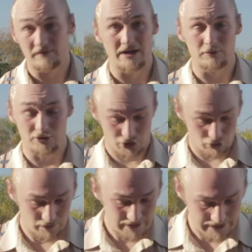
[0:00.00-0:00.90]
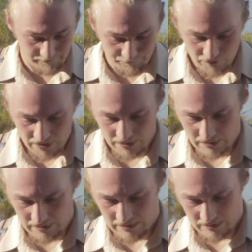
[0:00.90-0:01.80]
of Irish cream
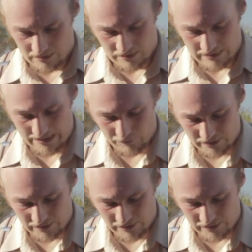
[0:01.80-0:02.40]
and